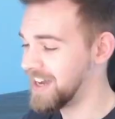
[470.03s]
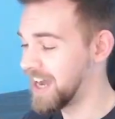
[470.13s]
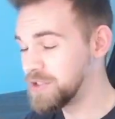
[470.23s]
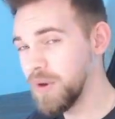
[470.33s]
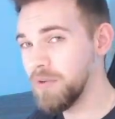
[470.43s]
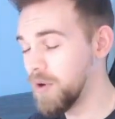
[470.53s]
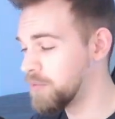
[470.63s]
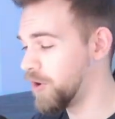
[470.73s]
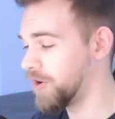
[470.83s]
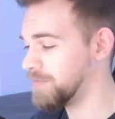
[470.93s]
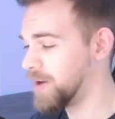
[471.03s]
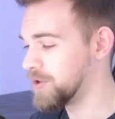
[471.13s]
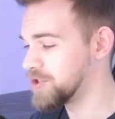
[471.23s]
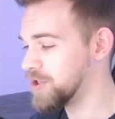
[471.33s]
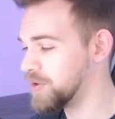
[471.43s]
I do have one more I want
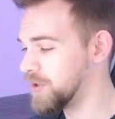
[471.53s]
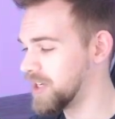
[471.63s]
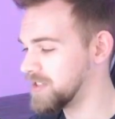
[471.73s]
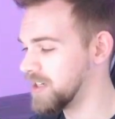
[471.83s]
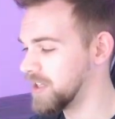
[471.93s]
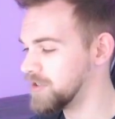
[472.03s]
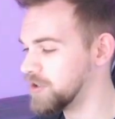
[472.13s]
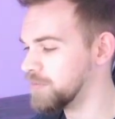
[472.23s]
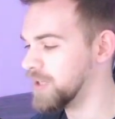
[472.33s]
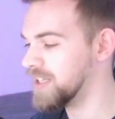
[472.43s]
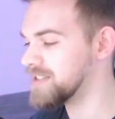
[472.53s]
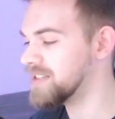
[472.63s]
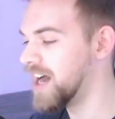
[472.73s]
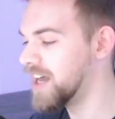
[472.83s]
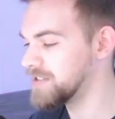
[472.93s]
to show you guys today too, but it's
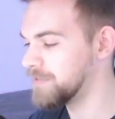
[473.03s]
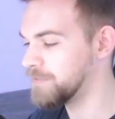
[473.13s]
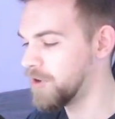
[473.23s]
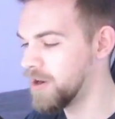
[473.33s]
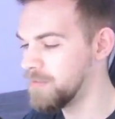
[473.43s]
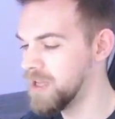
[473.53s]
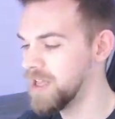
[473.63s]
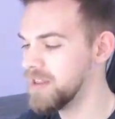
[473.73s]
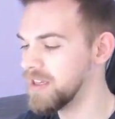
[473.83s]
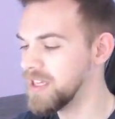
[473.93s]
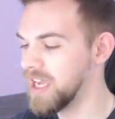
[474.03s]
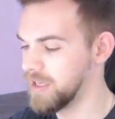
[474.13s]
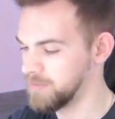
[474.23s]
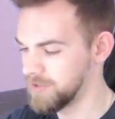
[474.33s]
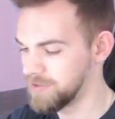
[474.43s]
not from the
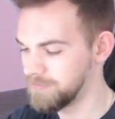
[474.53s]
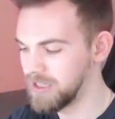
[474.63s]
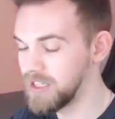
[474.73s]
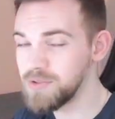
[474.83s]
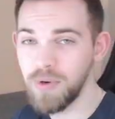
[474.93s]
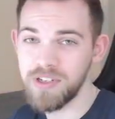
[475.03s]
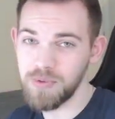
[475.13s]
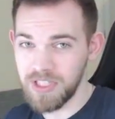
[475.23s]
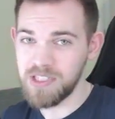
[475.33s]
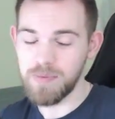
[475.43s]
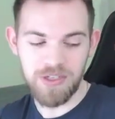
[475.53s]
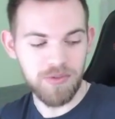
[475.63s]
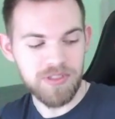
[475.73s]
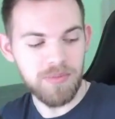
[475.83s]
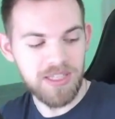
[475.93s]
games. This one is really
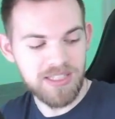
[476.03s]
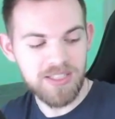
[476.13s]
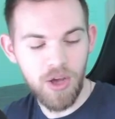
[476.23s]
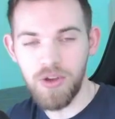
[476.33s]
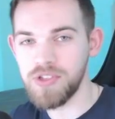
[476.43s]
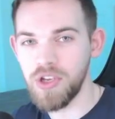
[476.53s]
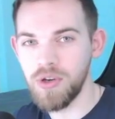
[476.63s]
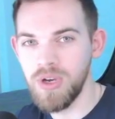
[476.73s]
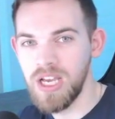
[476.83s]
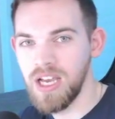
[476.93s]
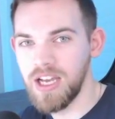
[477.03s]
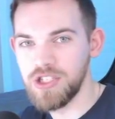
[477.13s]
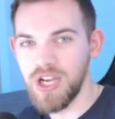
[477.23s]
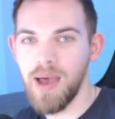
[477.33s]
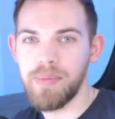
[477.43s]
special to me. This is also a
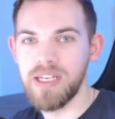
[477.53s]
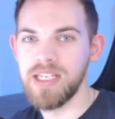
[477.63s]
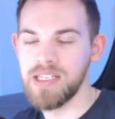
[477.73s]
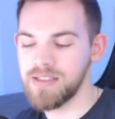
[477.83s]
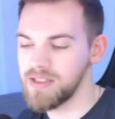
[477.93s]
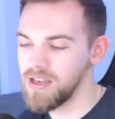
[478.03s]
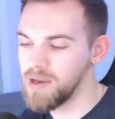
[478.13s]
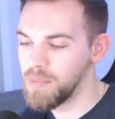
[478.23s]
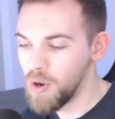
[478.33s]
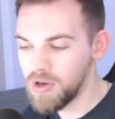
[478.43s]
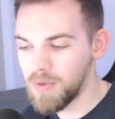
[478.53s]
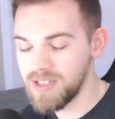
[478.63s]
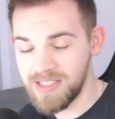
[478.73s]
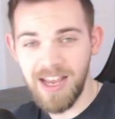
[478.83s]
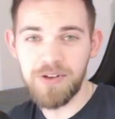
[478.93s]
Japanese Pokemon
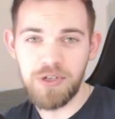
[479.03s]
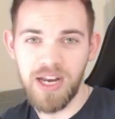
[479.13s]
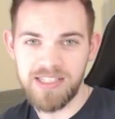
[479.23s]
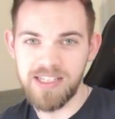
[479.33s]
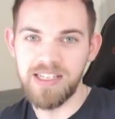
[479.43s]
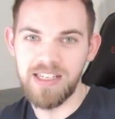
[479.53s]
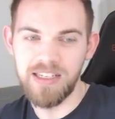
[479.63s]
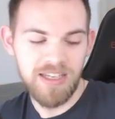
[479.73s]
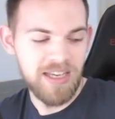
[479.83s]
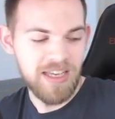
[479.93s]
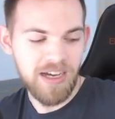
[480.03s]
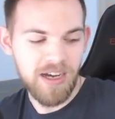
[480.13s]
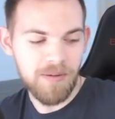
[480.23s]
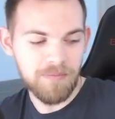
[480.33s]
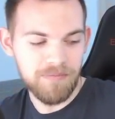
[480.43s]
soundtrack CD
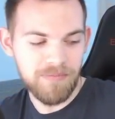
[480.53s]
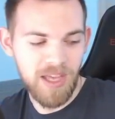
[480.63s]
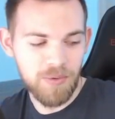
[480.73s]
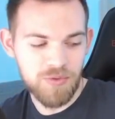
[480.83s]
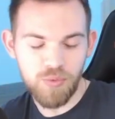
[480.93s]
that was